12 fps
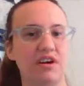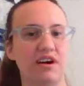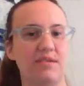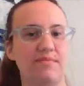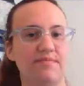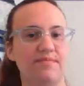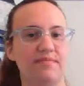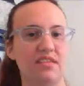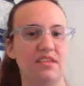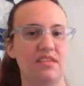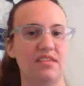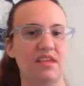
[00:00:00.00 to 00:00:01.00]

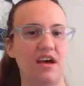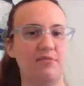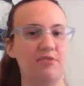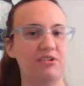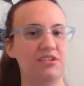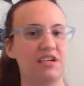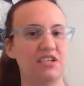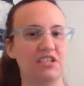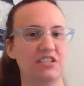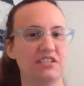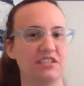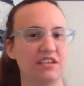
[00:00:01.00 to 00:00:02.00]
I will touch
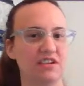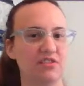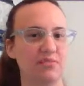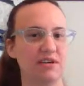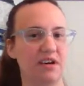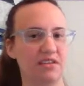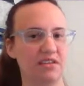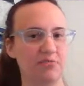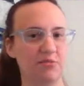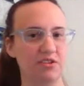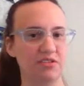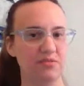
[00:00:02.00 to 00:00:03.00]
a little bit on the
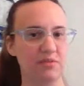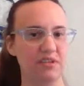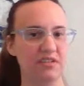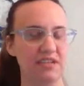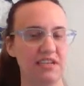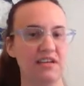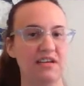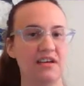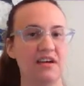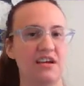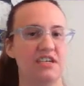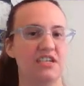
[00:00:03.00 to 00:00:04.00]
world building.
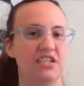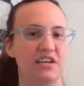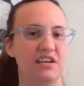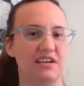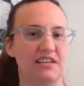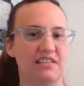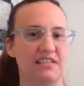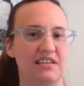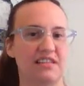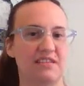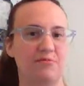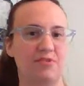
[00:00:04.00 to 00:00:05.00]
Jenna has
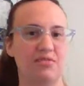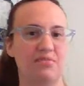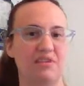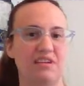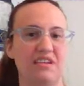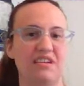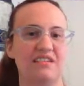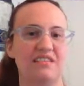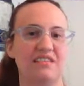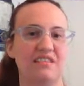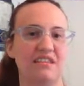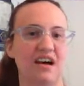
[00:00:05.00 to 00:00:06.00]
said that world building is
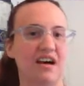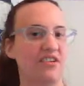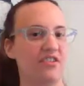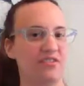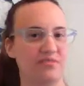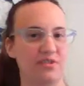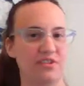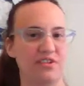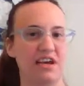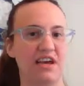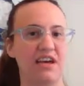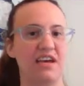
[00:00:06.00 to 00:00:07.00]
not her
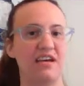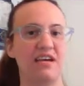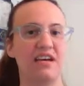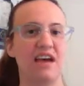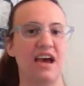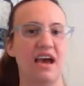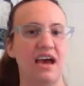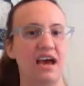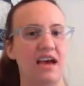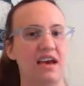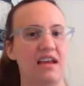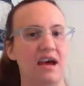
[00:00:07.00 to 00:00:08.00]
forte,
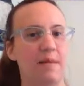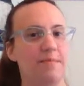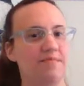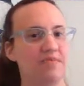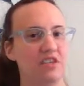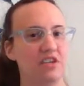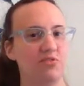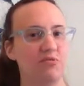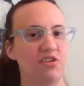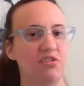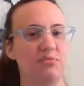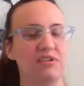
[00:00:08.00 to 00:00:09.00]
and the
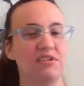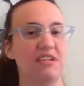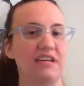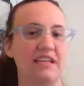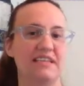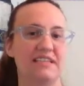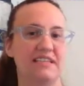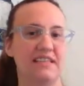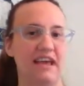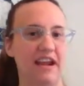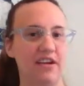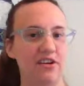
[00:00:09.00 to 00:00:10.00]
world building is
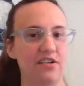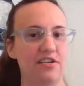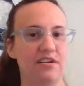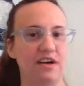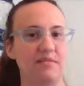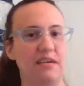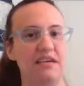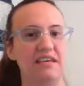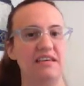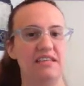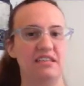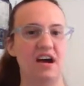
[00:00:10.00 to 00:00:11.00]
there. I mean,
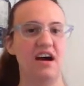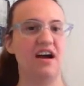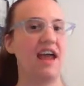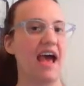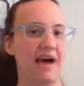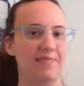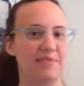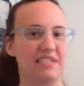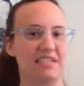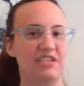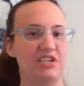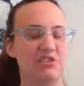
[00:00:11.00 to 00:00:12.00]
it's not absent.